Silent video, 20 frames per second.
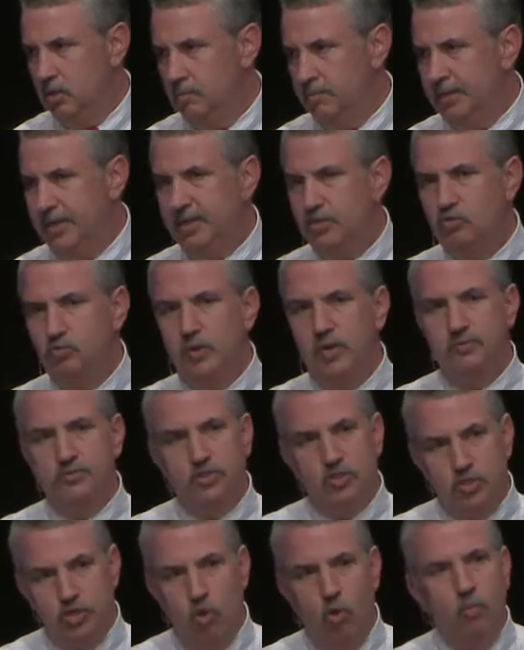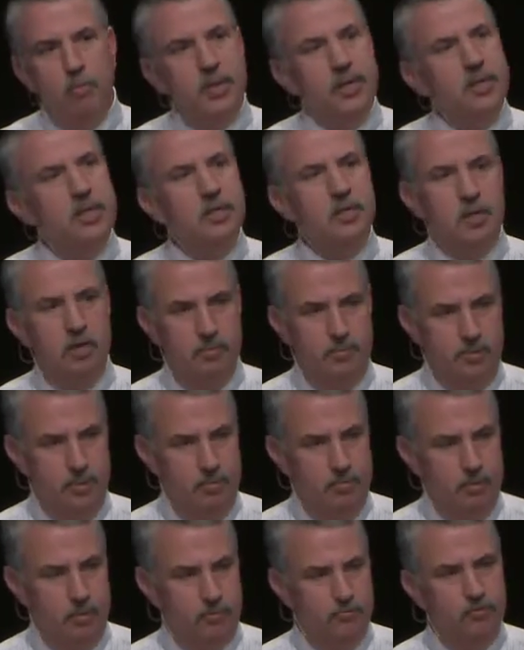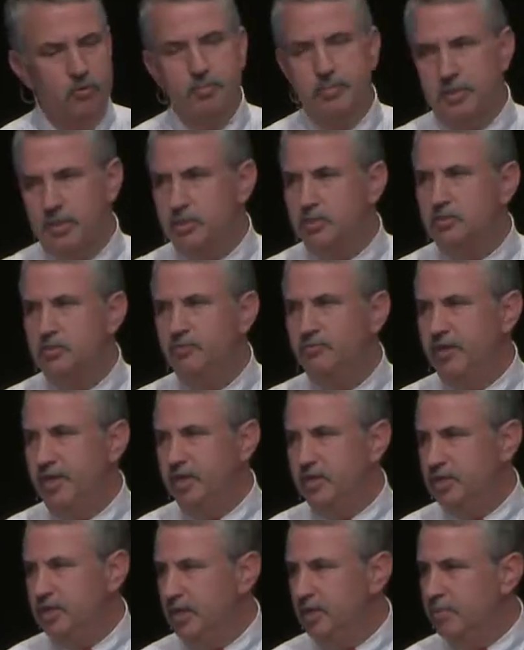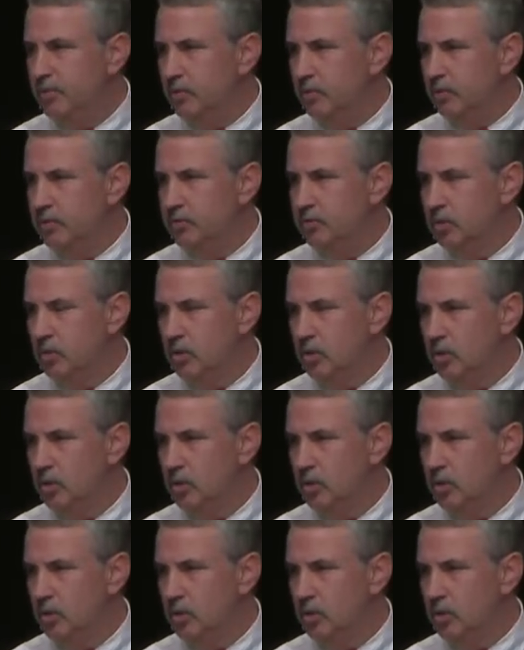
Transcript: because we have so many young people from disadvantaged neighborhoods